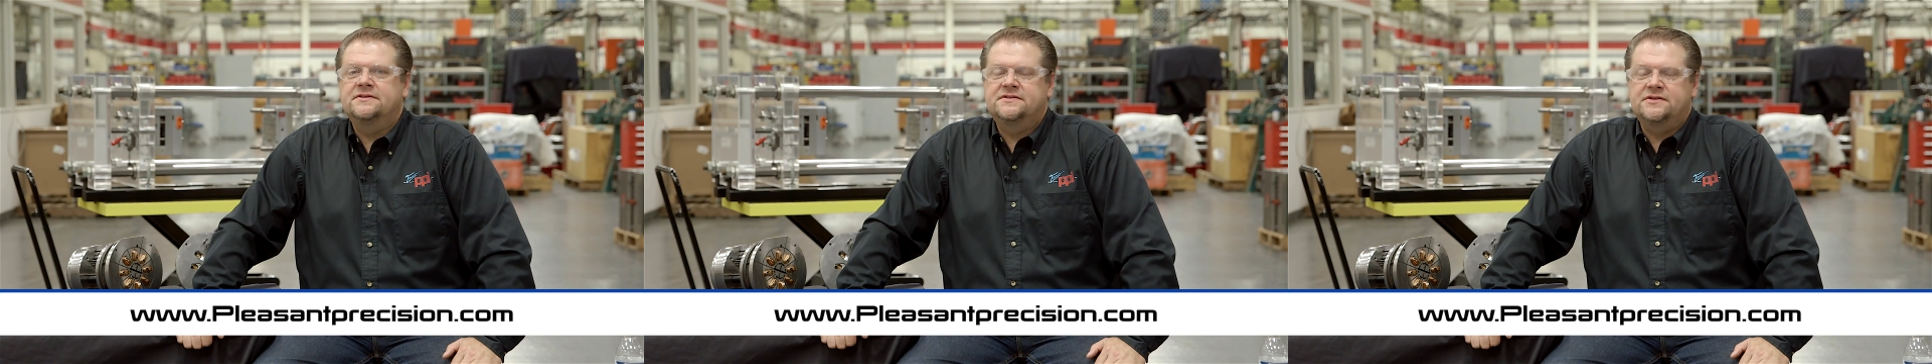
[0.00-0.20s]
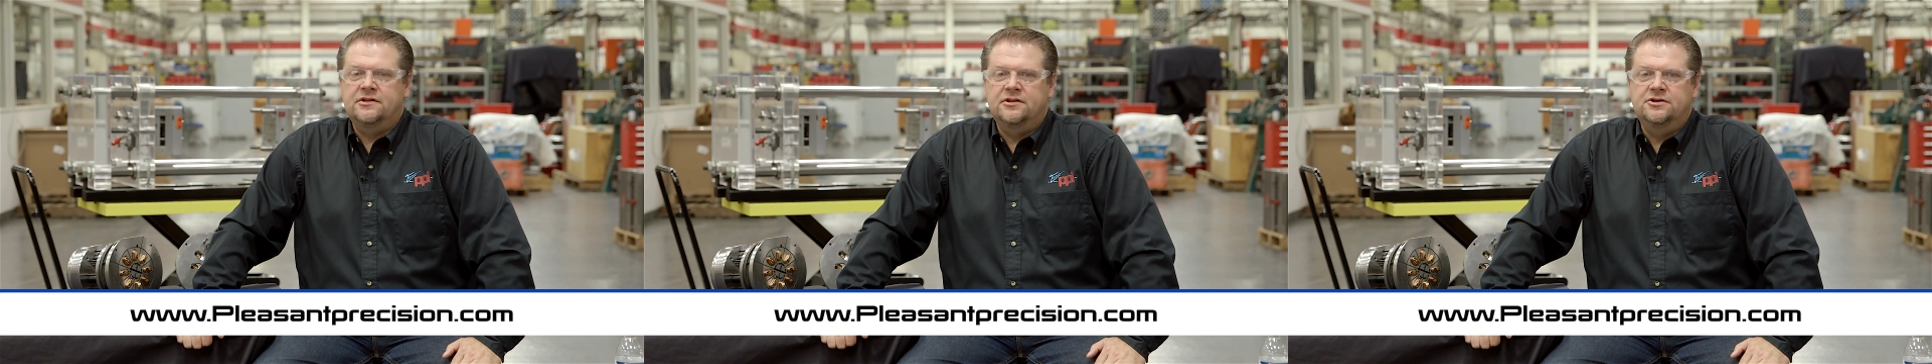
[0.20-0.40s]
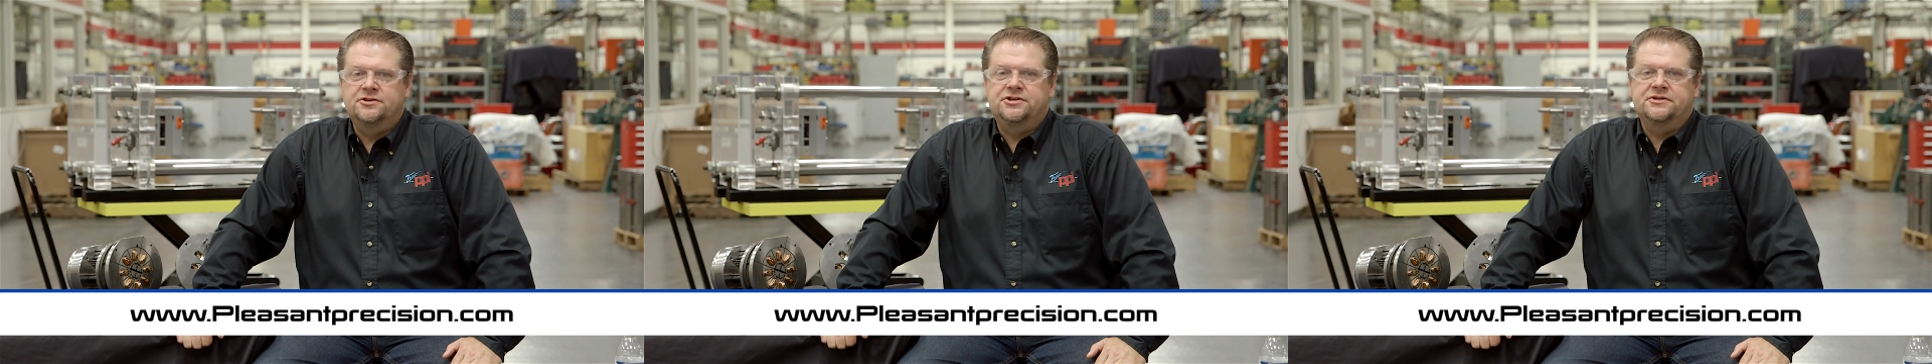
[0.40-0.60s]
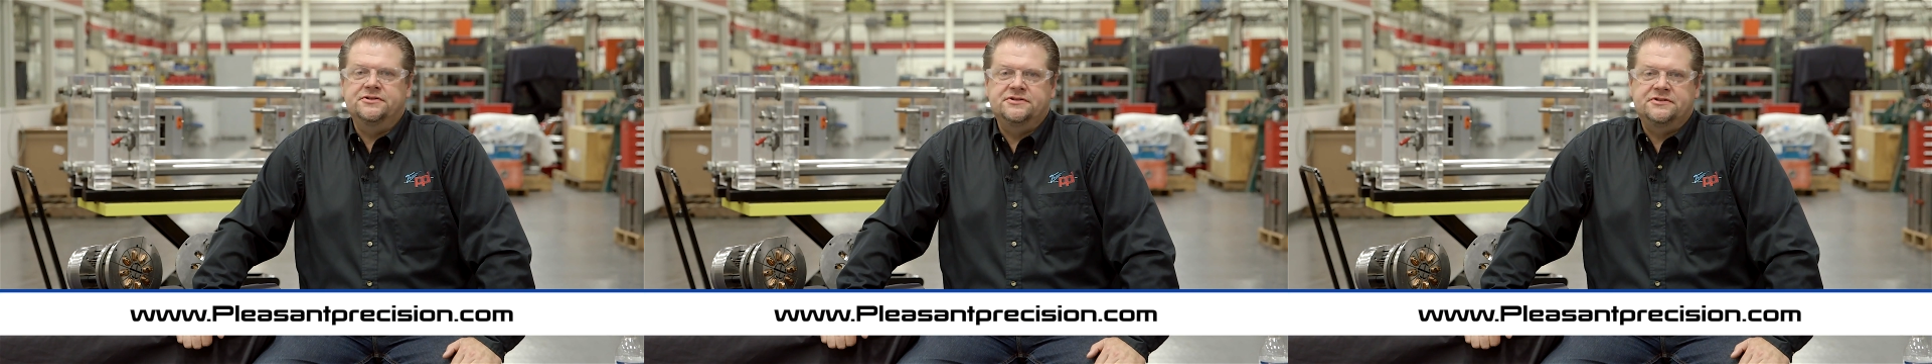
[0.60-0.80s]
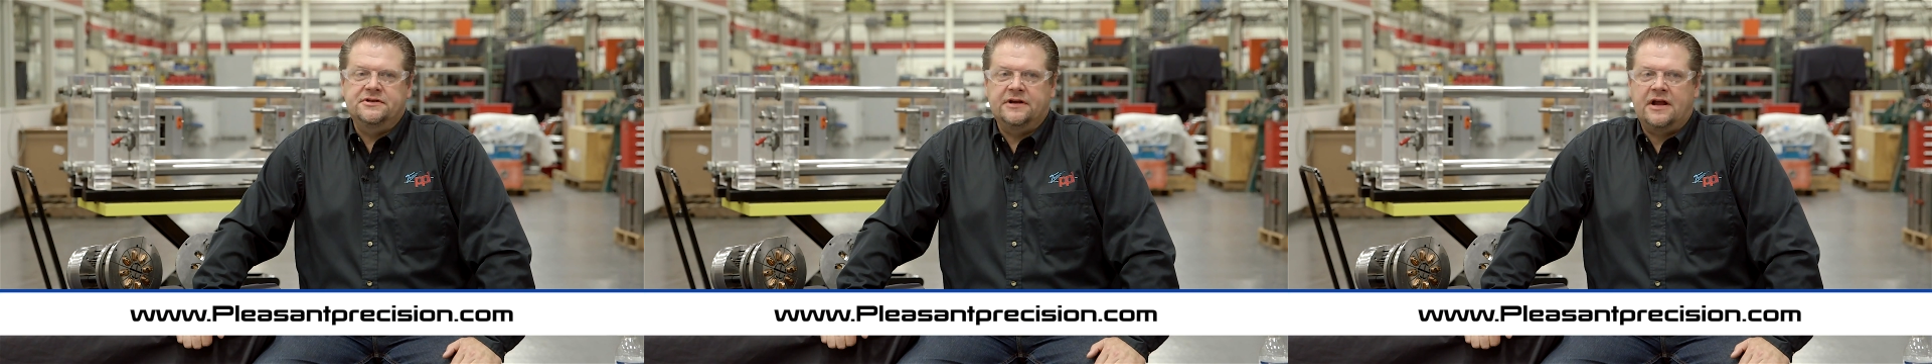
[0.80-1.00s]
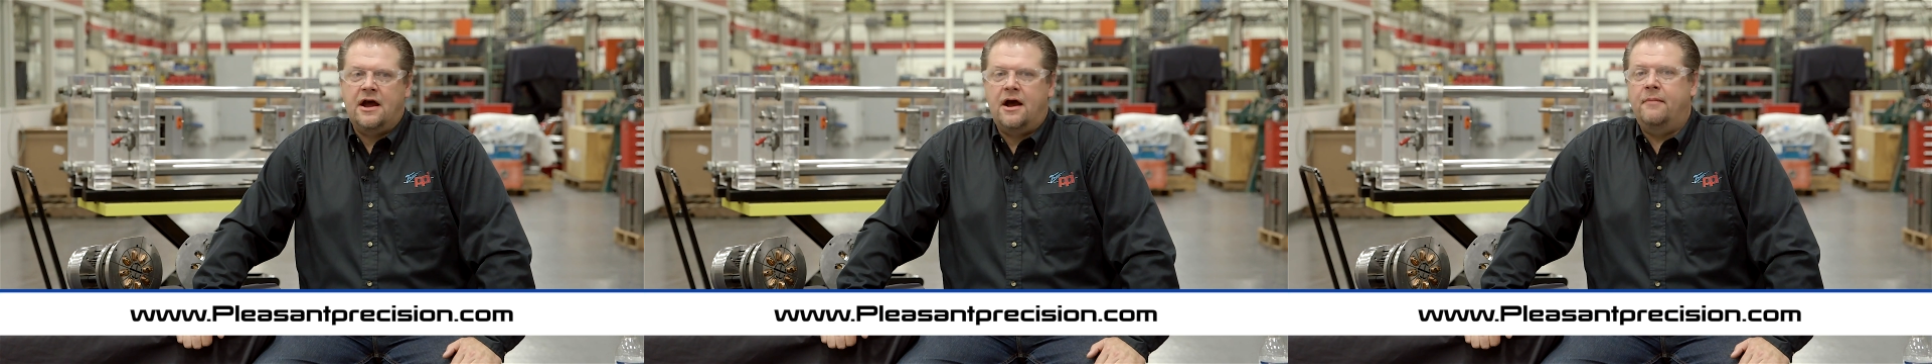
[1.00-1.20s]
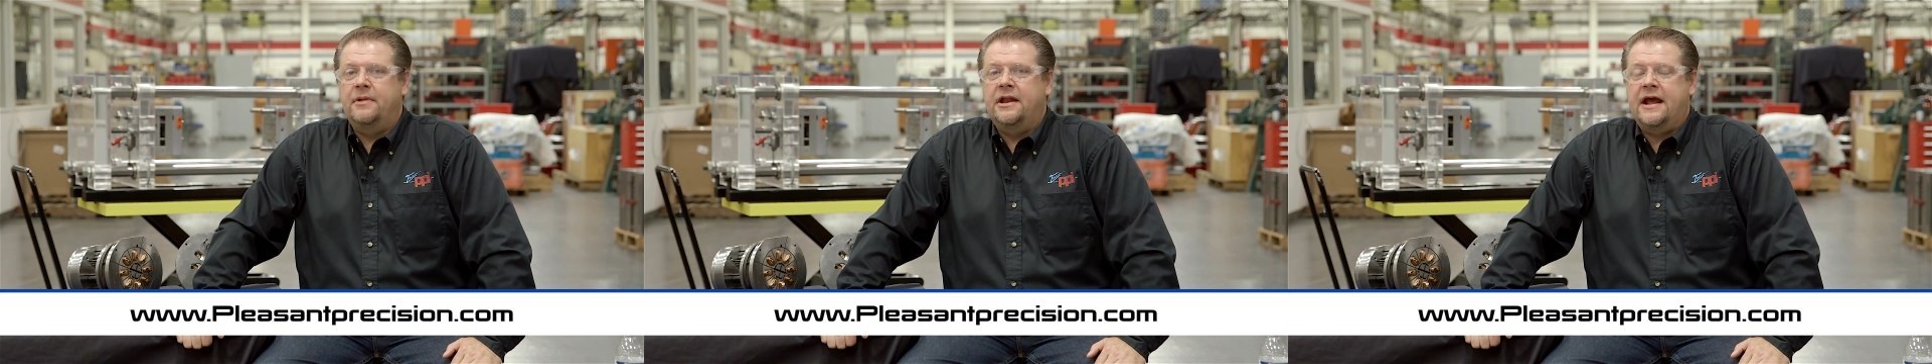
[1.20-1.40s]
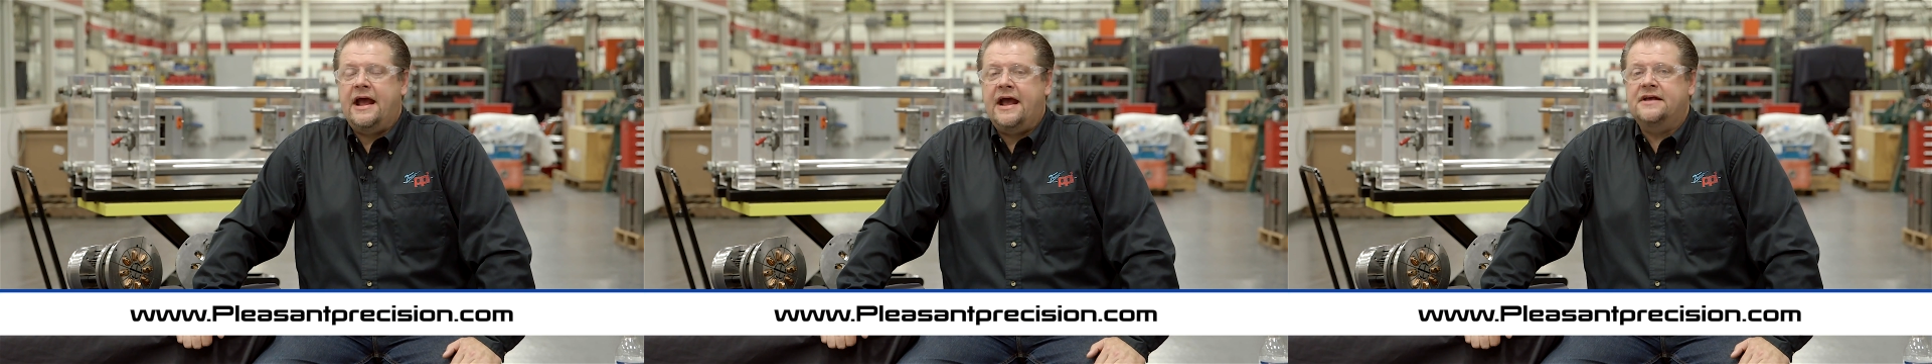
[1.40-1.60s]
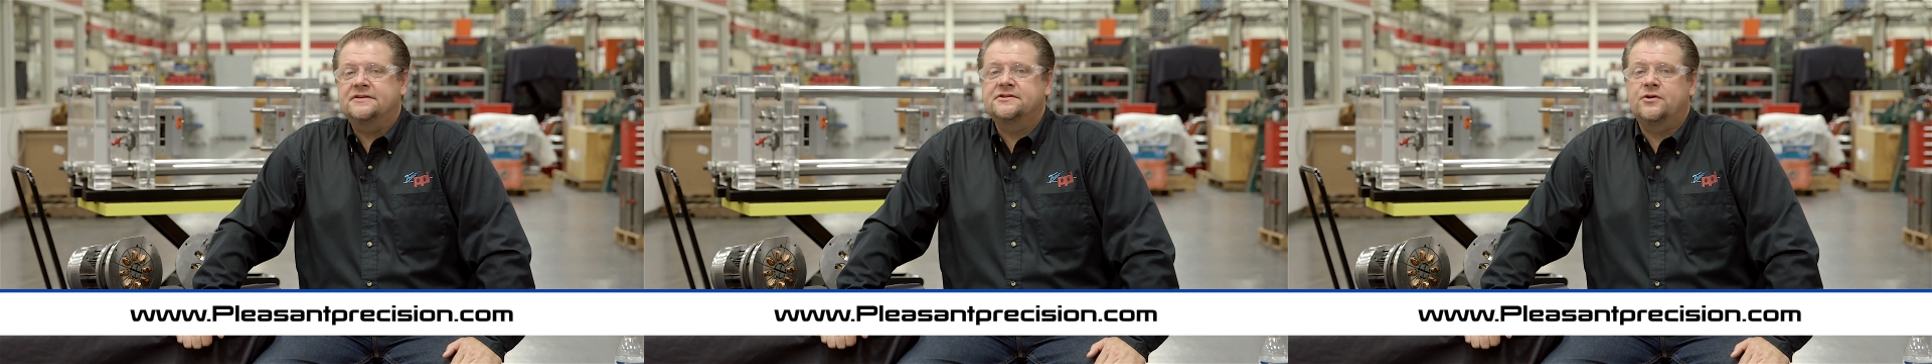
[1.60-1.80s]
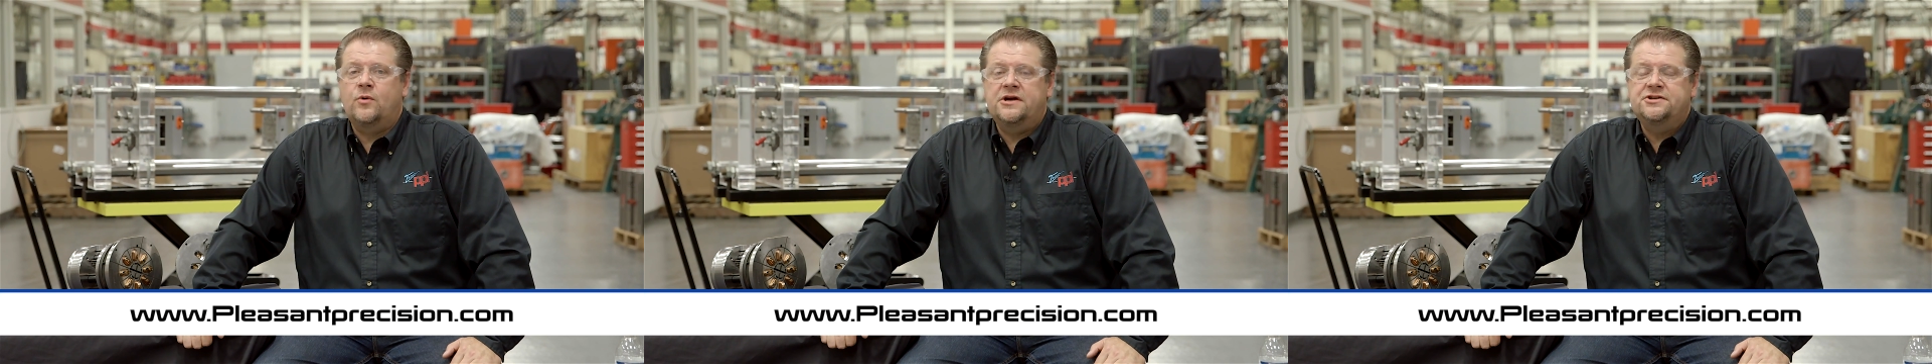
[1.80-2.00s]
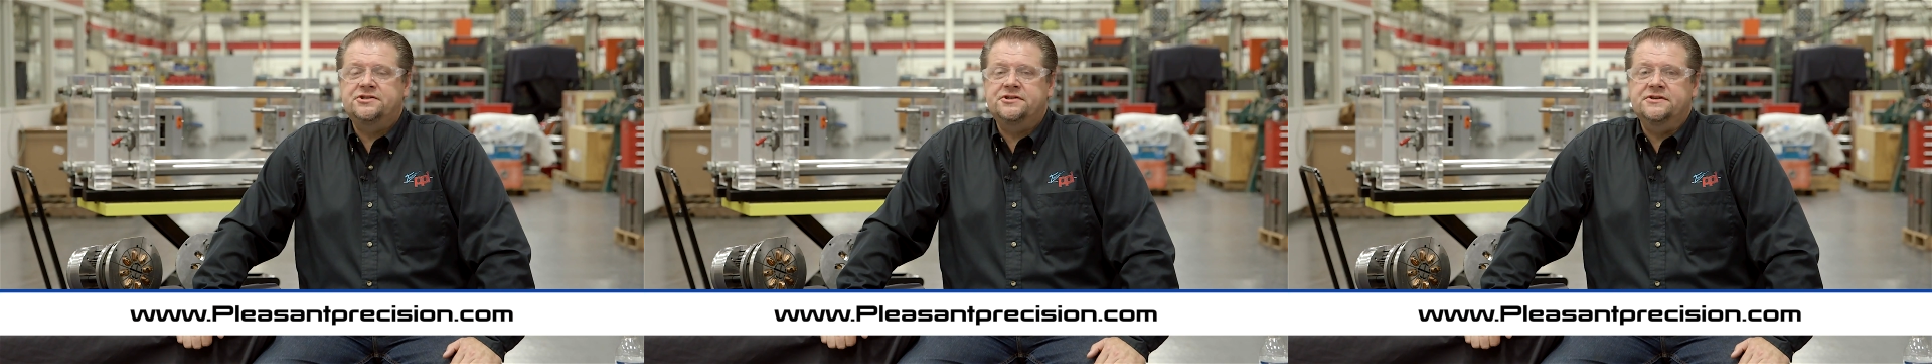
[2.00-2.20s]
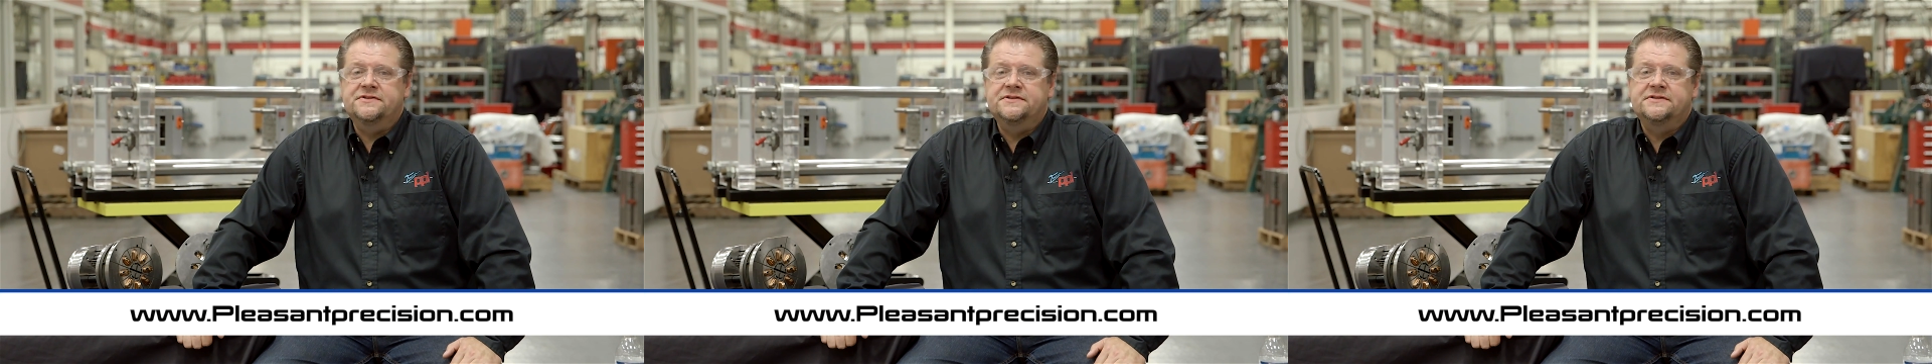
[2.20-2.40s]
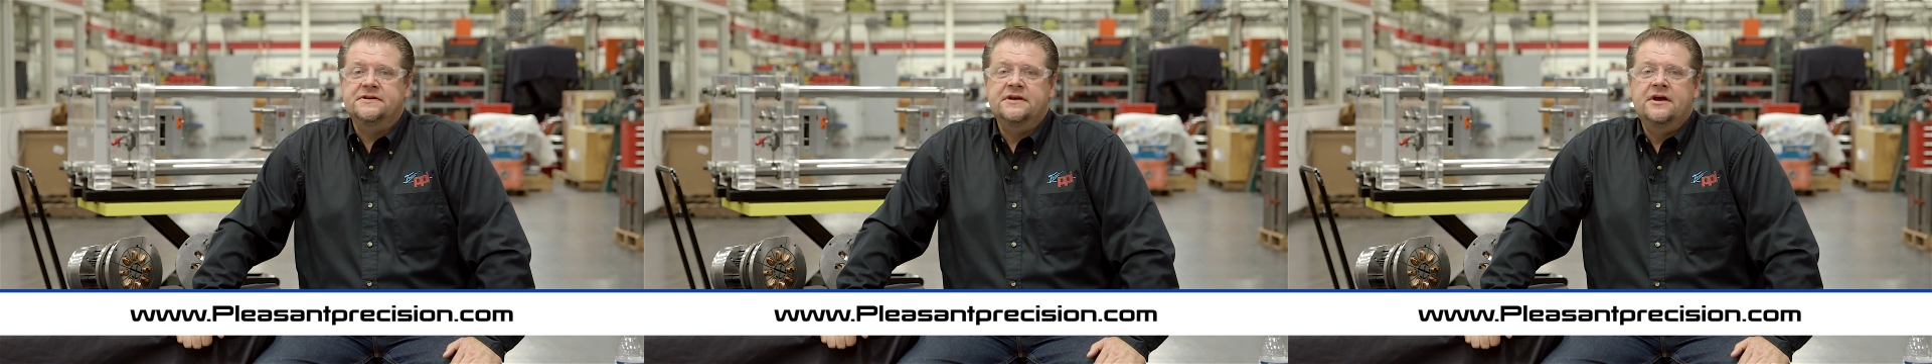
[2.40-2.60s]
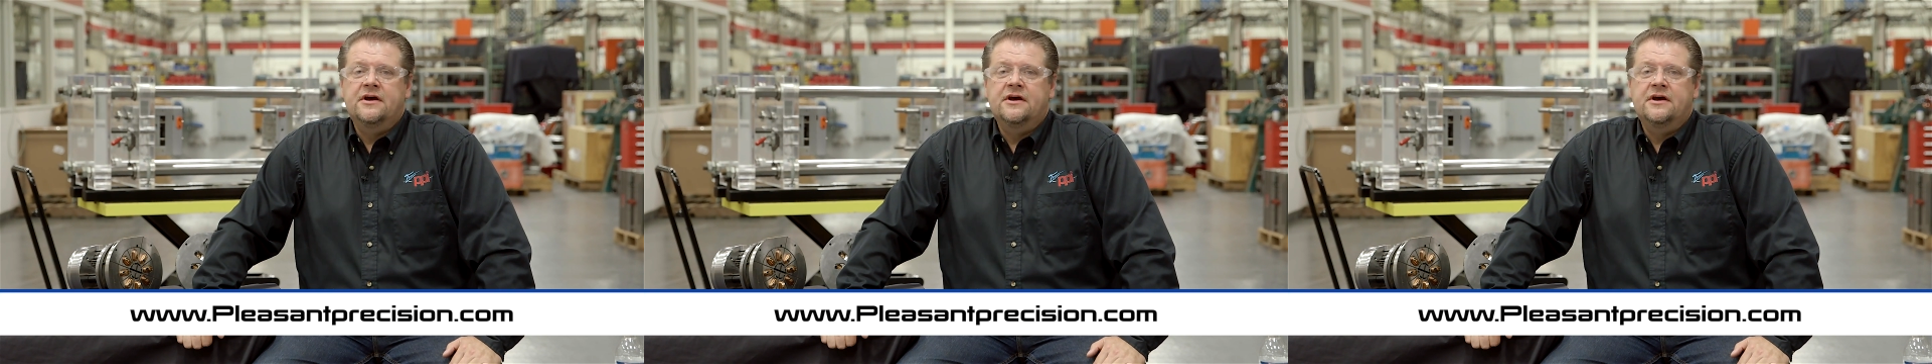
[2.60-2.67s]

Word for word: solutions to common asked questions